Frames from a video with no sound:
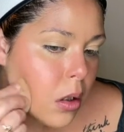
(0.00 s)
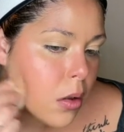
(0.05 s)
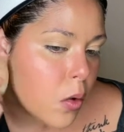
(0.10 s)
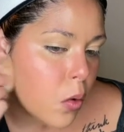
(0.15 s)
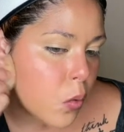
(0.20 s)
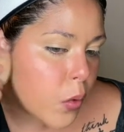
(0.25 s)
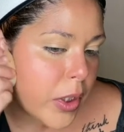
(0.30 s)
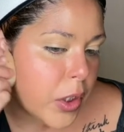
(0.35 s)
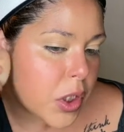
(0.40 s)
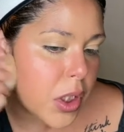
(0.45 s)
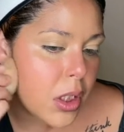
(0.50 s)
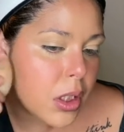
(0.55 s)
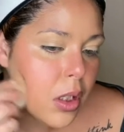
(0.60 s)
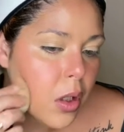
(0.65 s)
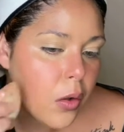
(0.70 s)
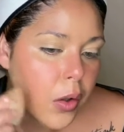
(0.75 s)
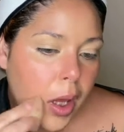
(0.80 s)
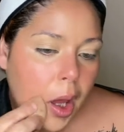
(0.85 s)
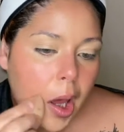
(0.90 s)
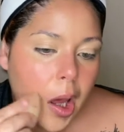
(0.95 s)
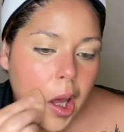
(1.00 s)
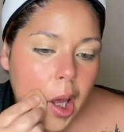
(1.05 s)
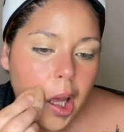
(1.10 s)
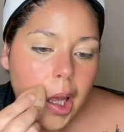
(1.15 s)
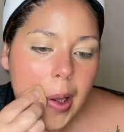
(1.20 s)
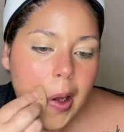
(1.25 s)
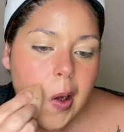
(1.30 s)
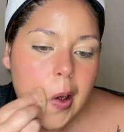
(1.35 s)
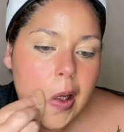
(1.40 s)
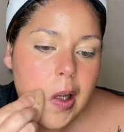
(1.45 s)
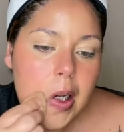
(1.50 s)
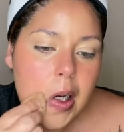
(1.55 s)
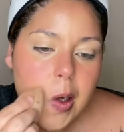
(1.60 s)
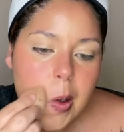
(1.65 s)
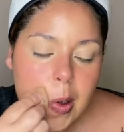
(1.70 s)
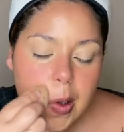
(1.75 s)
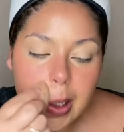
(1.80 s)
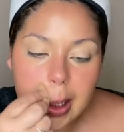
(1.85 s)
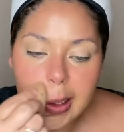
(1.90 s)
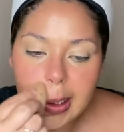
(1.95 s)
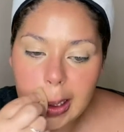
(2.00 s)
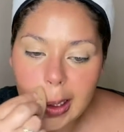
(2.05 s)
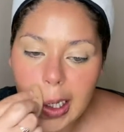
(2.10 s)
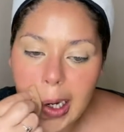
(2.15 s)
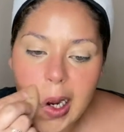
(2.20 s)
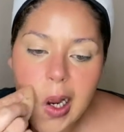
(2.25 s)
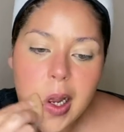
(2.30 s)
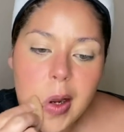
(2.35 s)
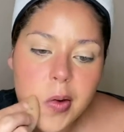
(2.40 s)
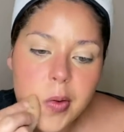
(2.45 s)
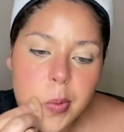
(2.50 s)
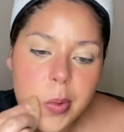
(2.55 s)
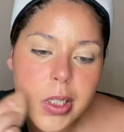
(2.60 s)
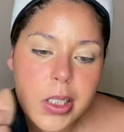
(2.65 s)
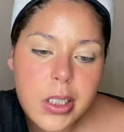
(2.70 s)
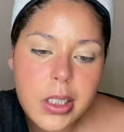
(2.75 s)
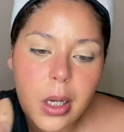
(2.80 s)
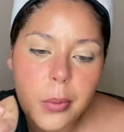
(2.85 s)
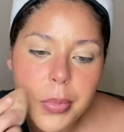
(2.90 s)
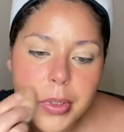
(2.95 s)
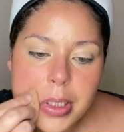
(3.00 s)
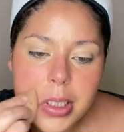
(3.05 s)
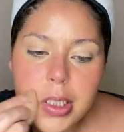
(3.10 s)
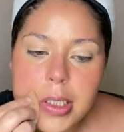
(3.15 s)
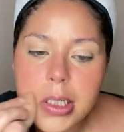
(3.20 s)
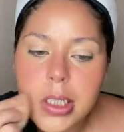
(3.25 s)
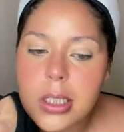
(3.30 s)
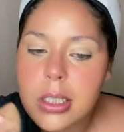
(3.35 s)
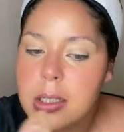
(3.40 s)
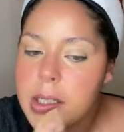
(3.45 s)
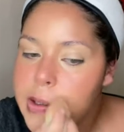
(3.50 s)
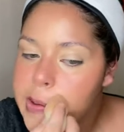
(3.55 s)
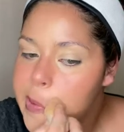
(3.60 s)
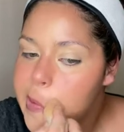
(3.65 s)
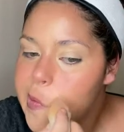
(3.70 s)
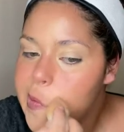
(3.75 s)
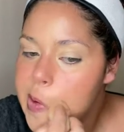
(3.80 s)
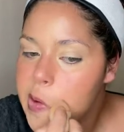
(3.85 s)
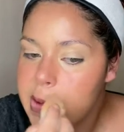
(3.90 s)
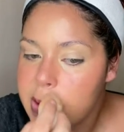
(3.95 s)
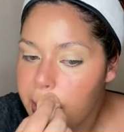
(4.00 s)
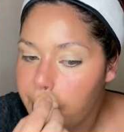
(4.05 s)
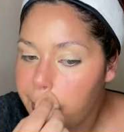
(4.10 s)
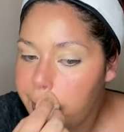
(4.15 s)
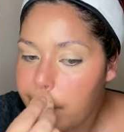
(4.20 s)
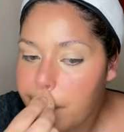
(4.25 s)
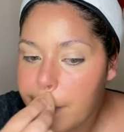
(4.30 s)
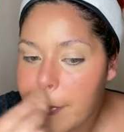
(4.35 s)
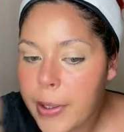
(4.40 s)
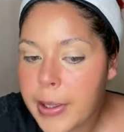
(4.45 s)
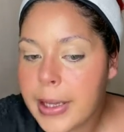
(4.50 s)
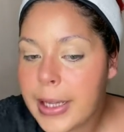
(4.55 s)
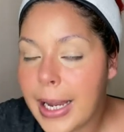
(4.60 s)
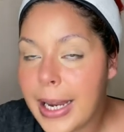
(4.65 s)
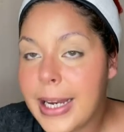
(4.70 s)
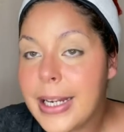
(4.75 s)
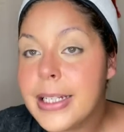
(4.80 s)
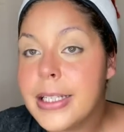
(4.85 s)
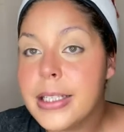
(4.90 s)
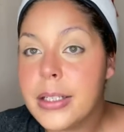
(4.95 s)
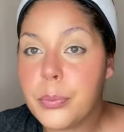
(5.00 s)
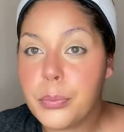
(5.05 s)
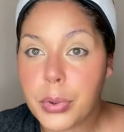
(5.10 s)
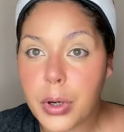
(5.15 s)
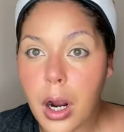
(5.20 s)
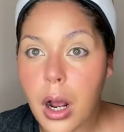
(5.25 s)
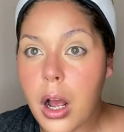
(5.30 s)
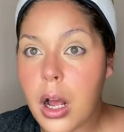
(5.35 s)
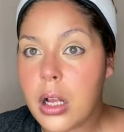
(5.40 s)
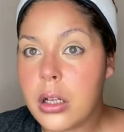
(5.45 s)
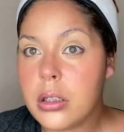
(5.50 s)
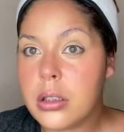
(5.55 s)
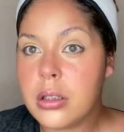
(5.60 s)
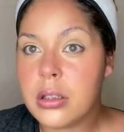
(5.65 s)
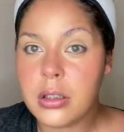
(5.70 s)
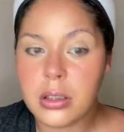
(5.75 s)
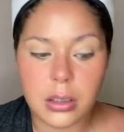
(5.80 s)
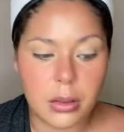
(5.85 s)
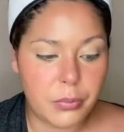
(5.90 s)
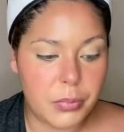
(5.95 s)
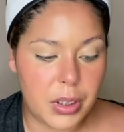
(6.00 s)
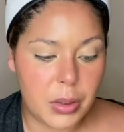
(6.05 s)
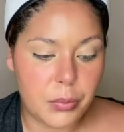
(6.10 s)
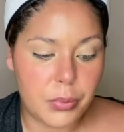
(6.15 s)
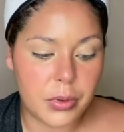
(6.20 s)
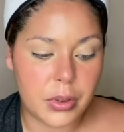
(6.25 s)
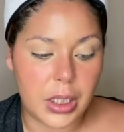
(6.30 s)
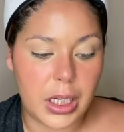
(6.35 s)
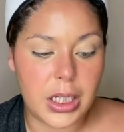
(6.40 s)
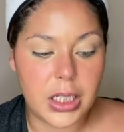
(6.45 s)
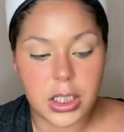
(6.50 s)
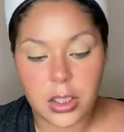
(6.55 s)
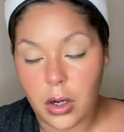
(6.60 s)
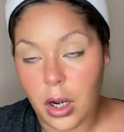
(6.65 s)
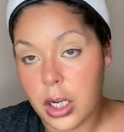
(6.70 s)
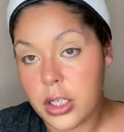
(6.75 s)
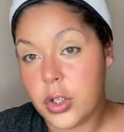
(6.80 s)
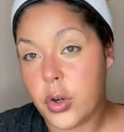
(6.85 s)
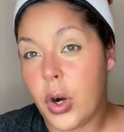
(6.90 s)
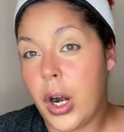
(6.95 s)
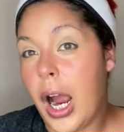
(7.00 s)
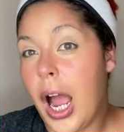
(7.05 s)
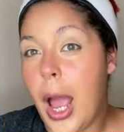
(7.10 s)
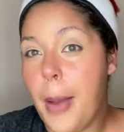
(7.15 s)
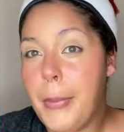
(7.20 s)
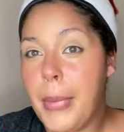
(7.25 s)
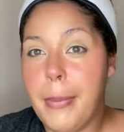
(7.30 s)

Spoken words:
Which is okay, you know, that's not everybody's cup of tea. Is to, some people like to bronze, some people like to contour. I'm a